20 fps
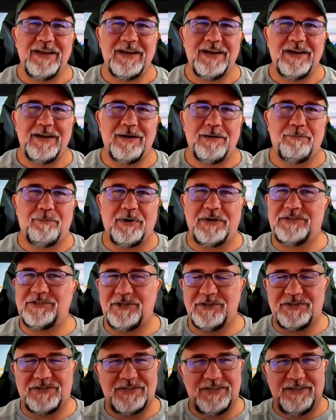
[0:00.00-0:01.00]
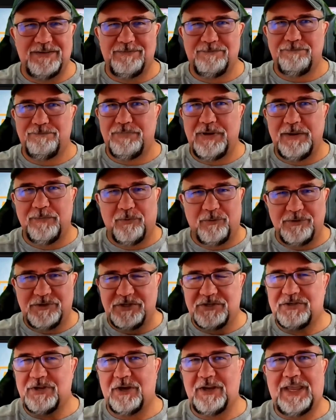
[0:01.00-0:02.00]
but just people
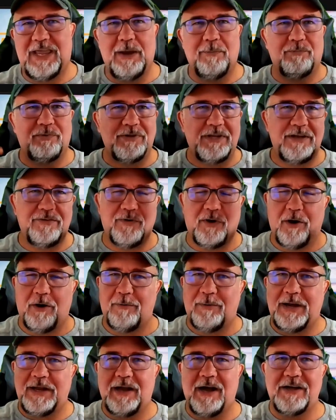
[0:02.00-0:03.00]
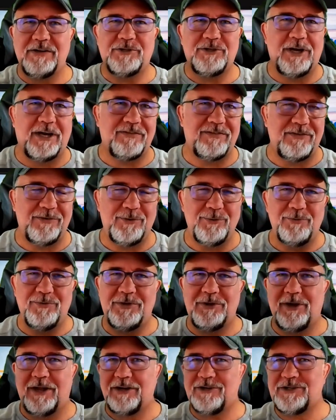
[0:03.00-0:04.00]
just, I can't believe, oh my God, you got
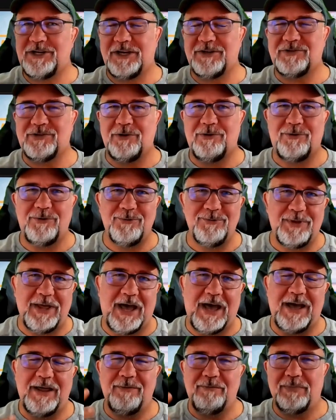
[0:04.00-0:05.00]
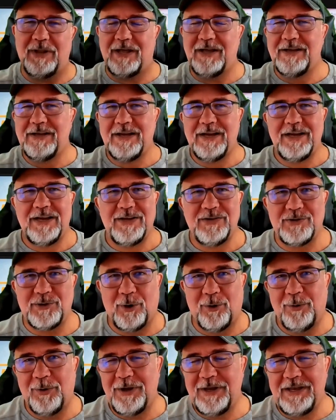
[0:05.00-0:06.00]
a chance to do that, and
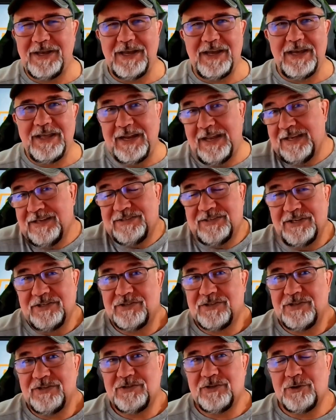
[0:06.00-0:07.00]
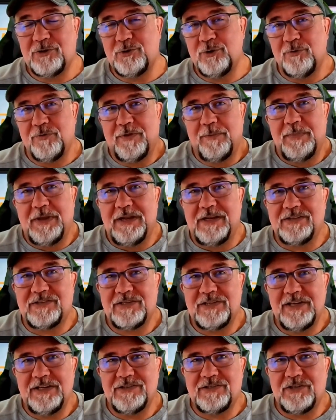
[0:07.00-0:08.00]
so it's the truth. I mean,
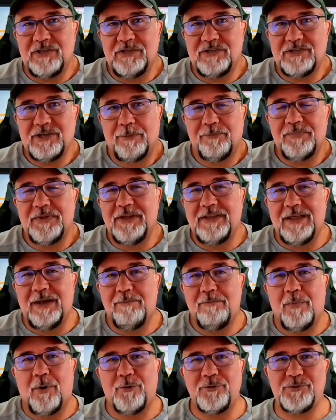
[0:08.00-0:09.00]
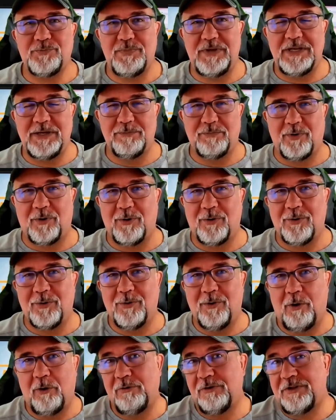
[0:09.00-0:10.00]
it's something that most people
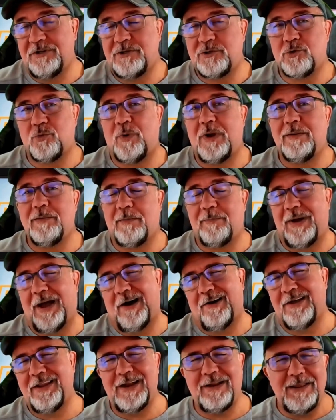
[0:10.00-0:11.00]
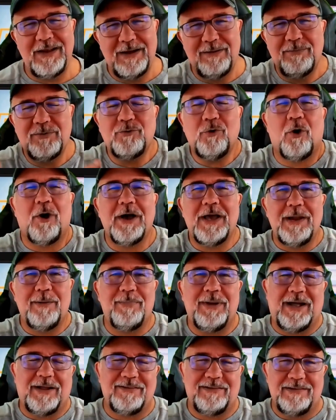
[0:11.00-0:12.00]
only dream about, and I'm talking
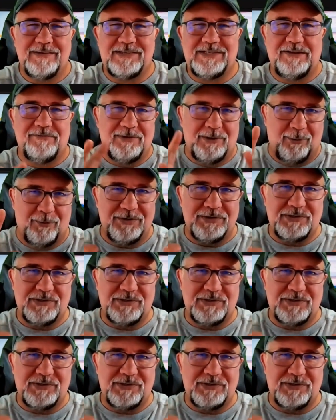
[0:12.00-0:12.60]
about this even though this is